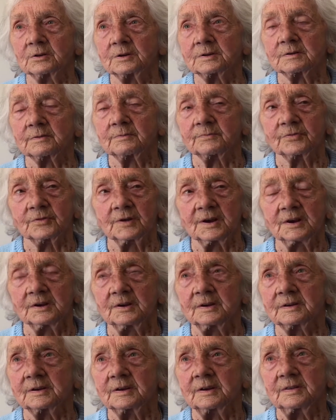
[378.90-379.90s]
lots of
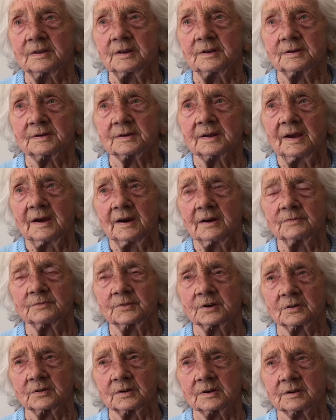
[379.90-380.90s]
friends in this.
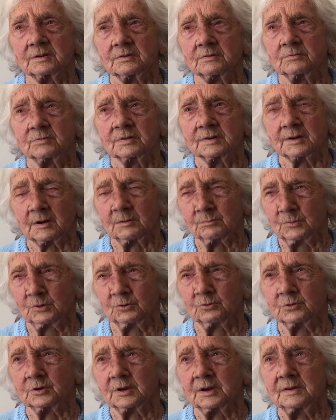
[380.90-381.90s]
I've done some
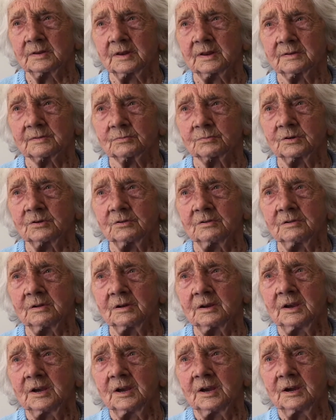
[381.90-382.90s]
good in this
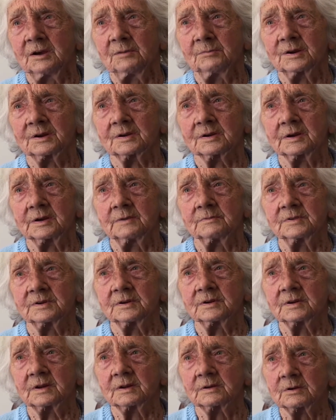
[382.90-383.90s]
world, but I haven't
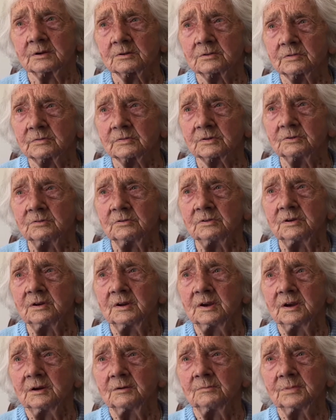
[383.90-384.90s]
done a lot of
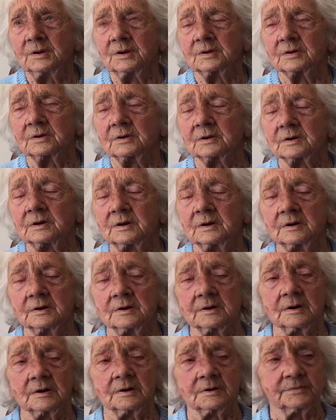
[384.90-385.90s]
good. But I,
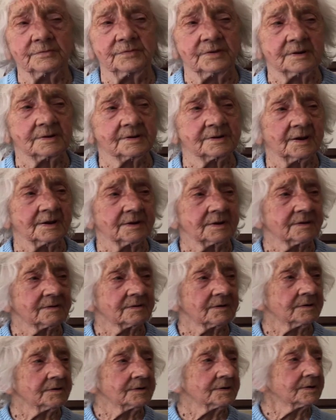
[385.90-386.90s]
I, I feel
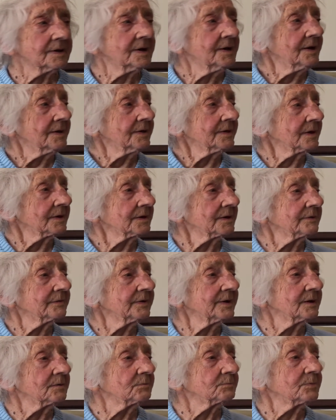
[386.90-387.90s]
satisfied that
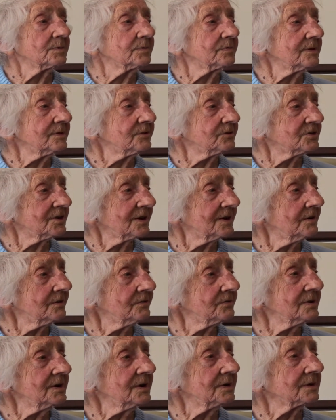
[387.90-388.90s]
I've helped with this
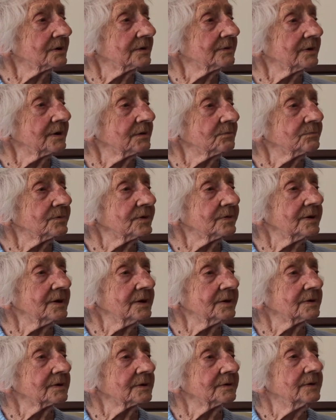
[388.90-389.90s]
charity and I've helped with
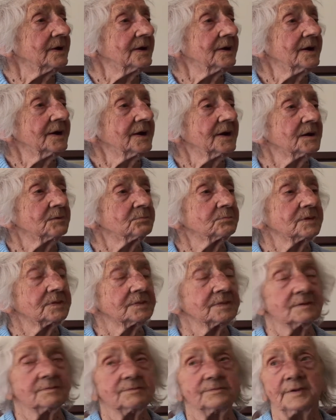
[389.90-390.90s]
that and I've helped
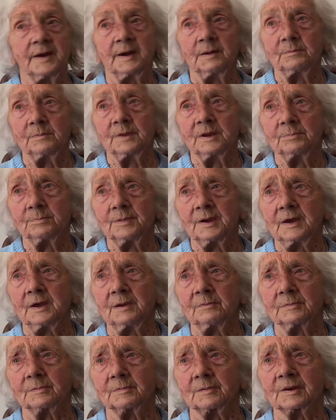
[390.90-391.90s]
with the family
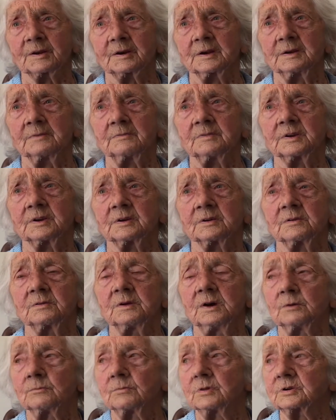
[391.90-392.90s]
perhaps, but I haven't done
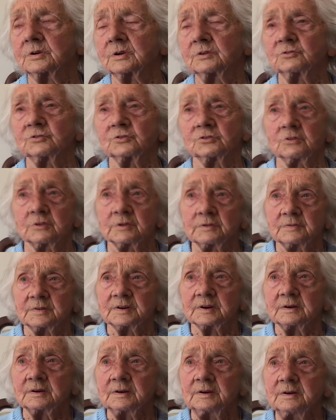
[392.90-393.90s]
what I should
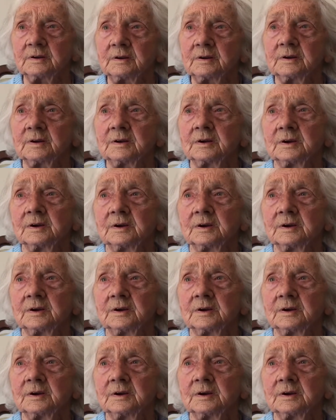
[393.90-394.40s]
have done.